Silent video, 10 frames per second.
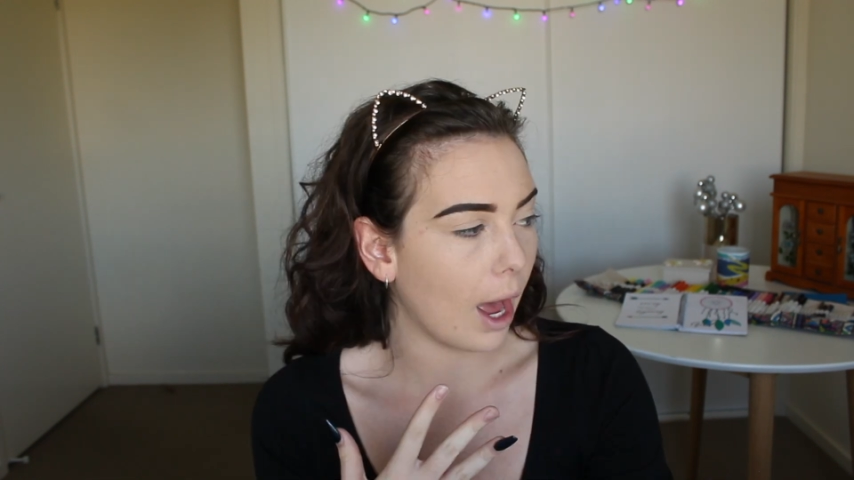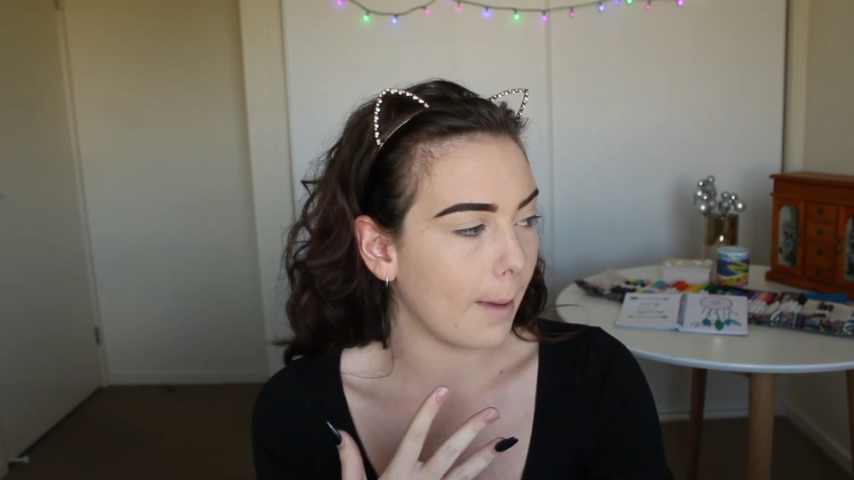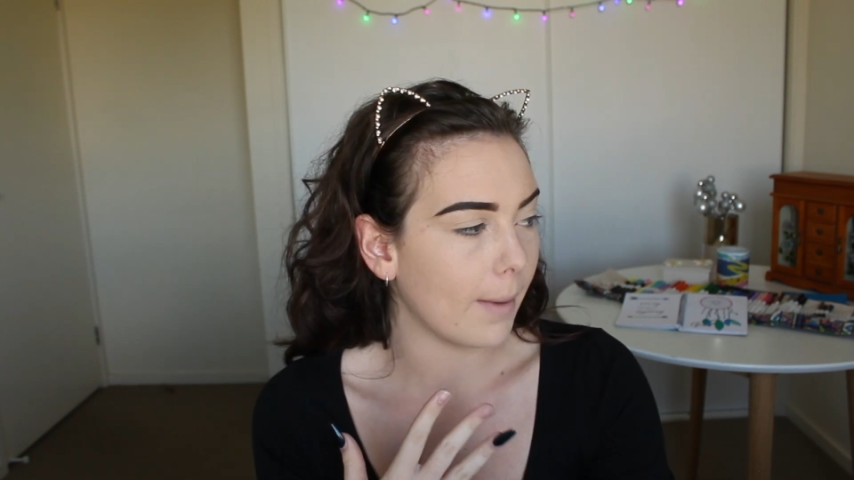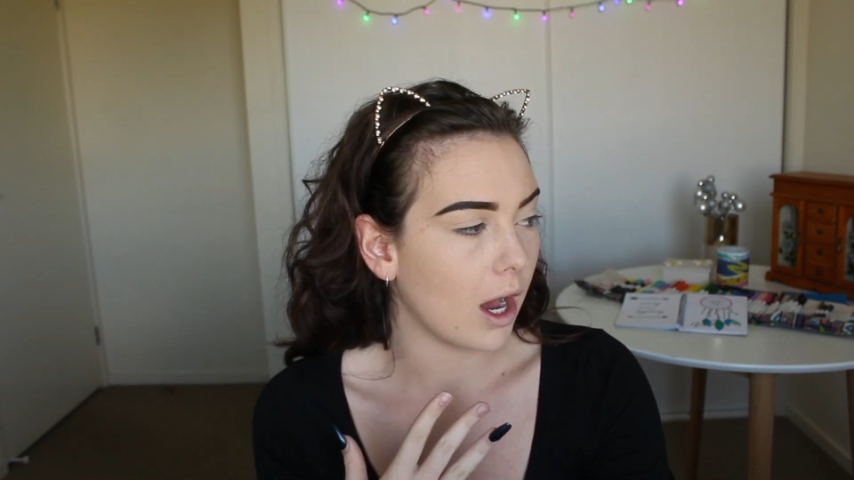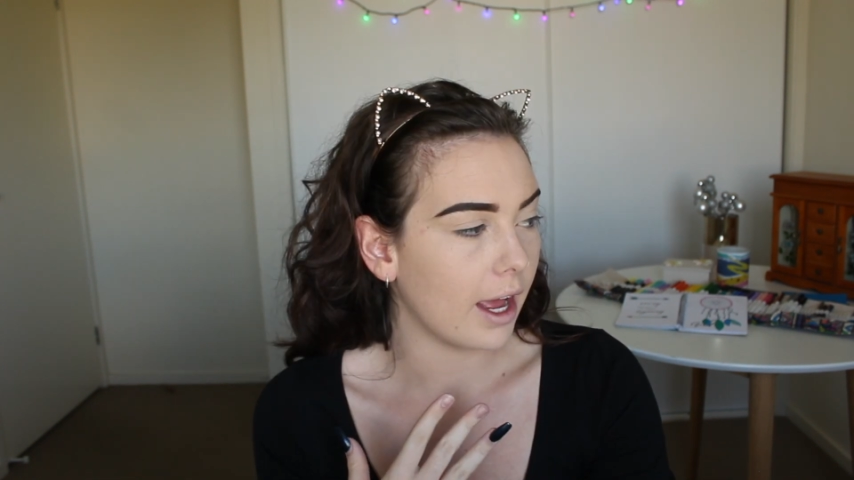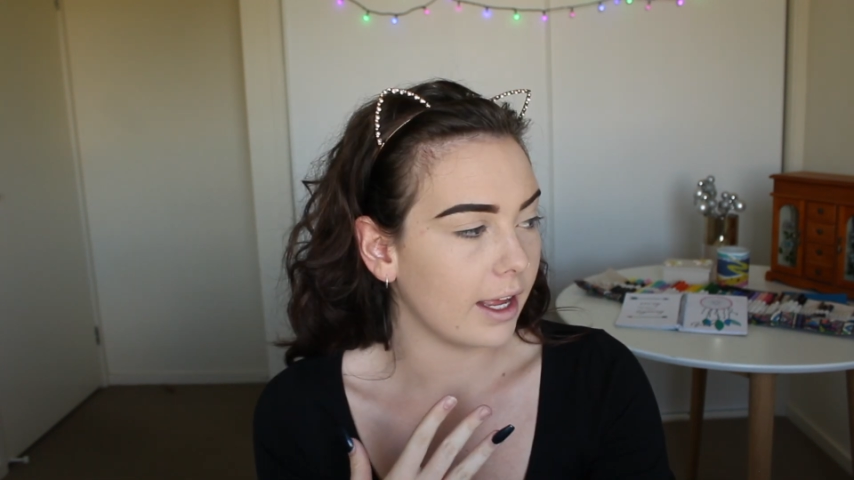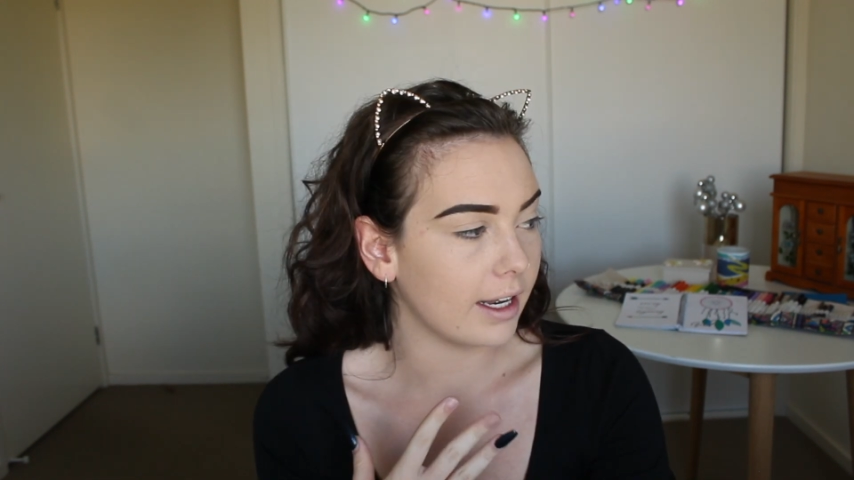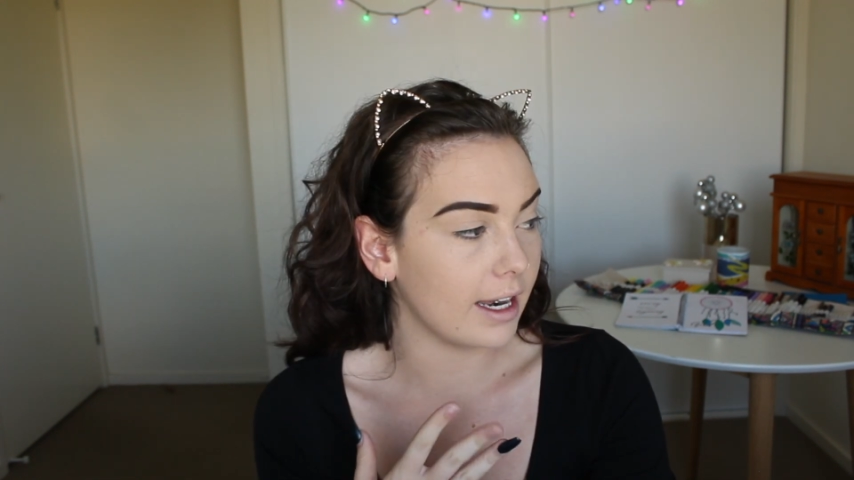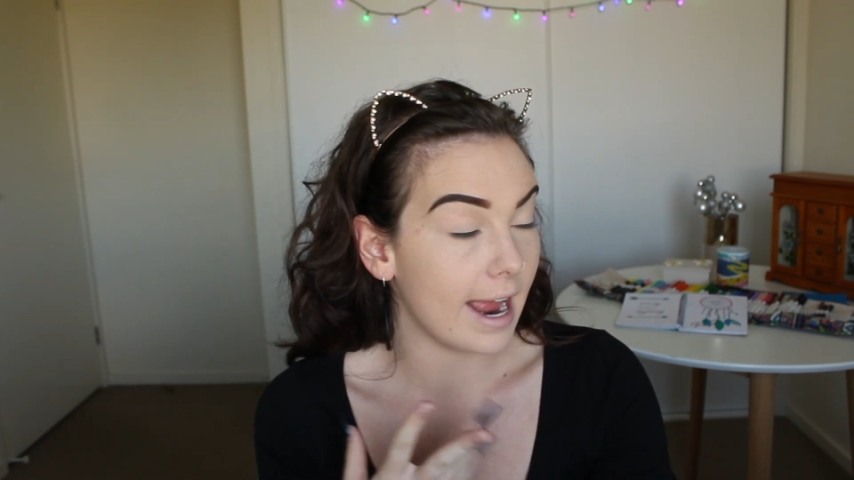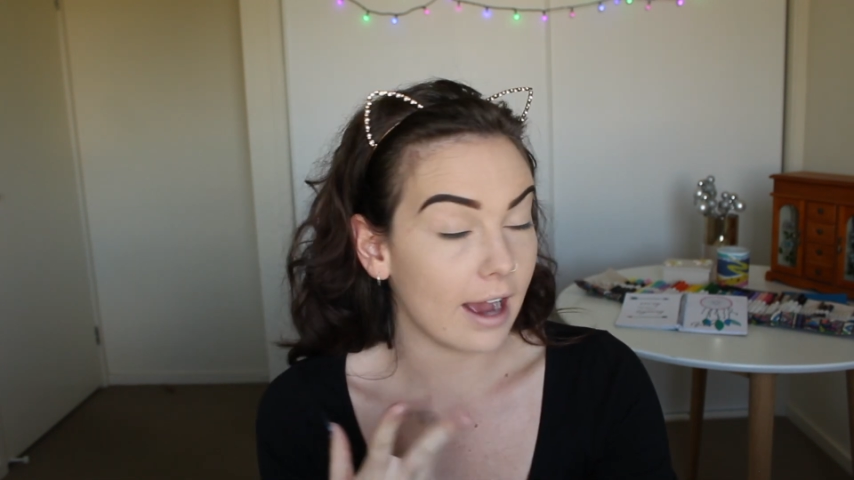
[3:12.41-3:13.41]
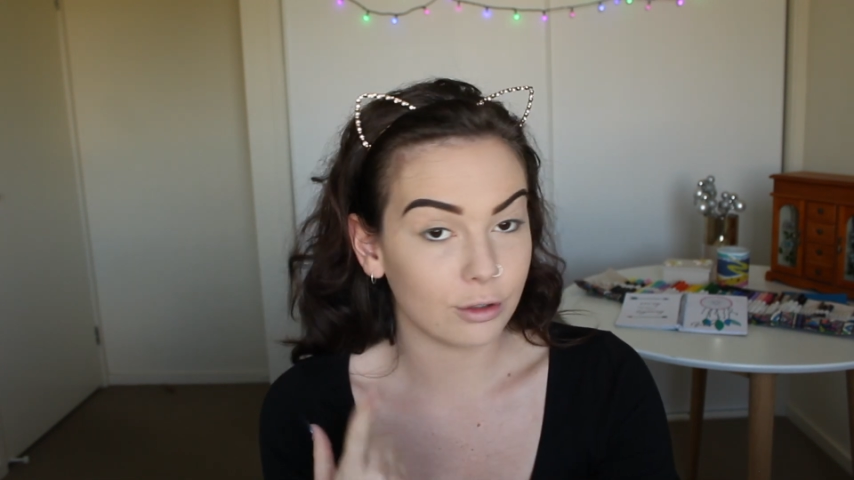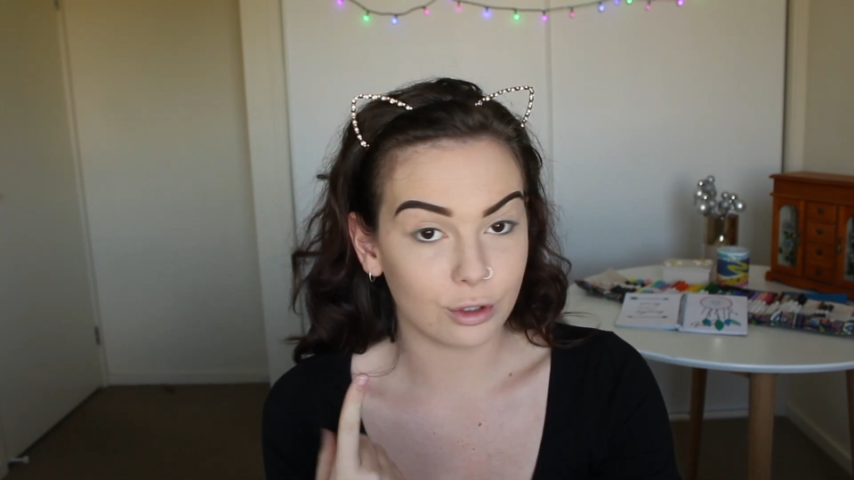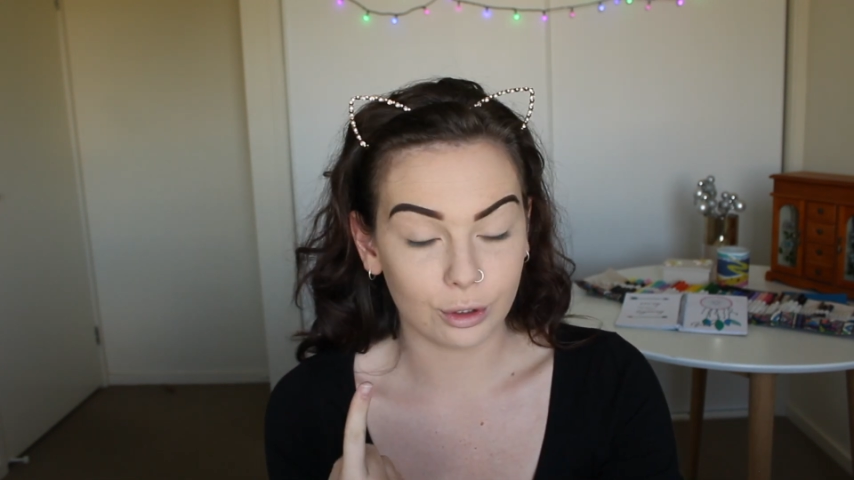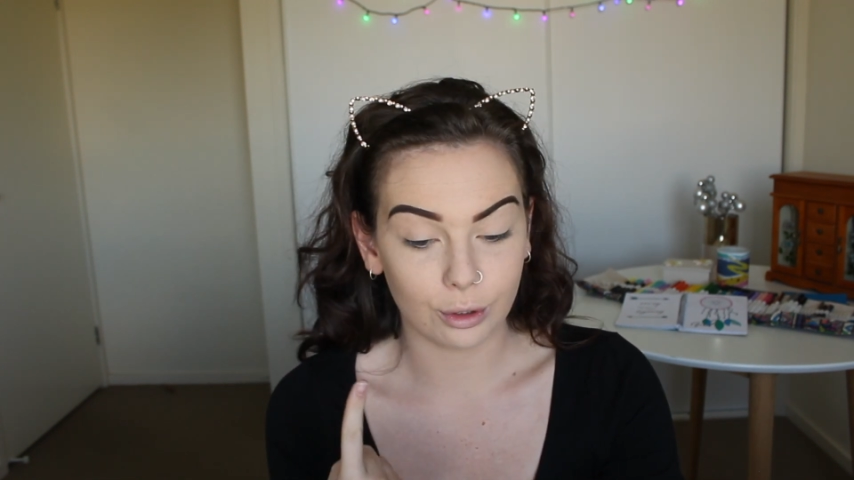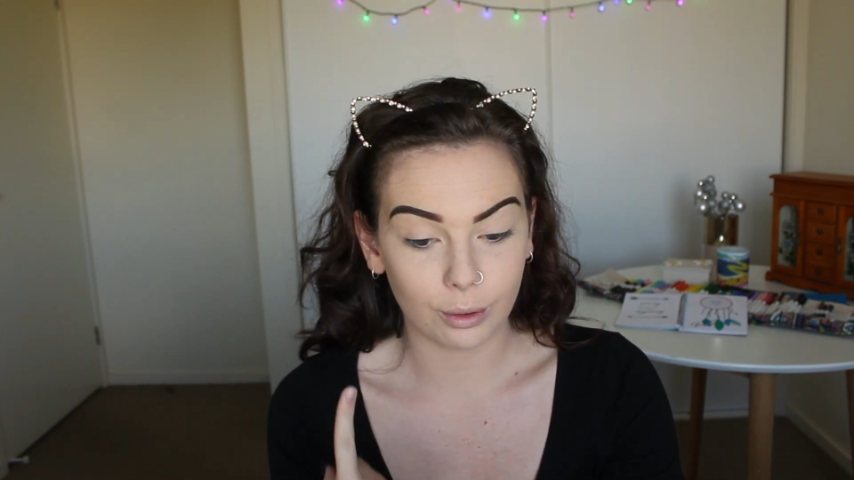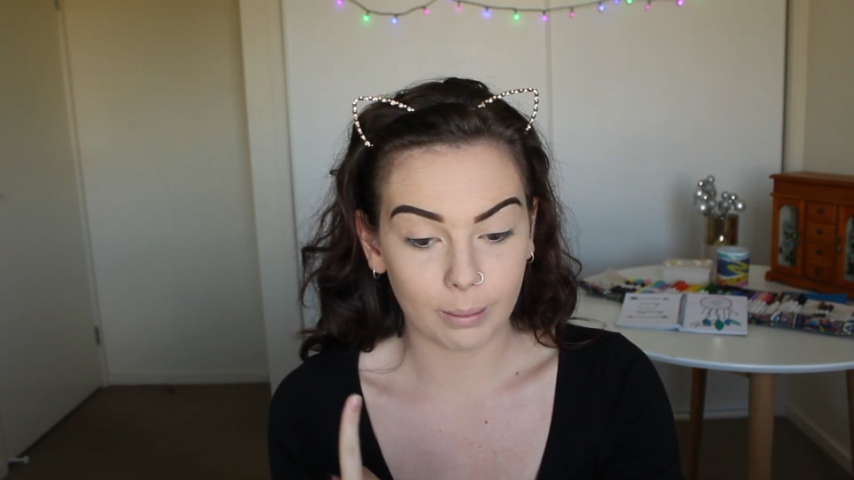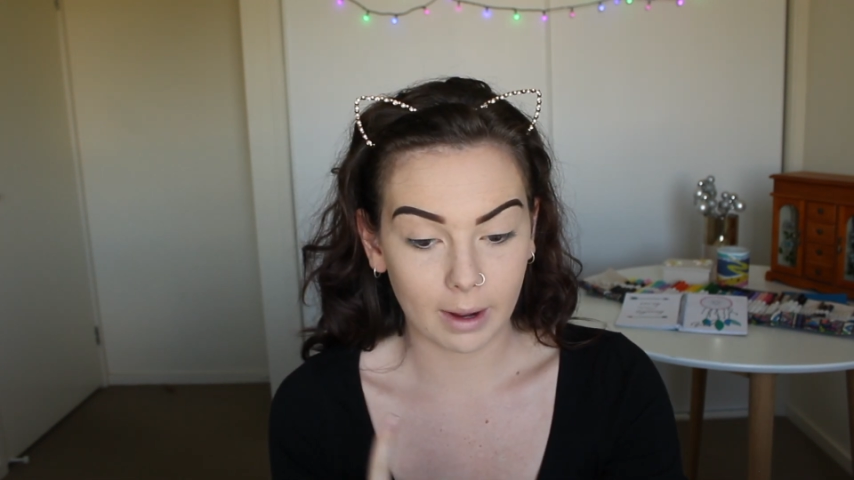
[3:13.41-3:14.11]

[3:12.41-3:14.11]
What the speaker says: I might now do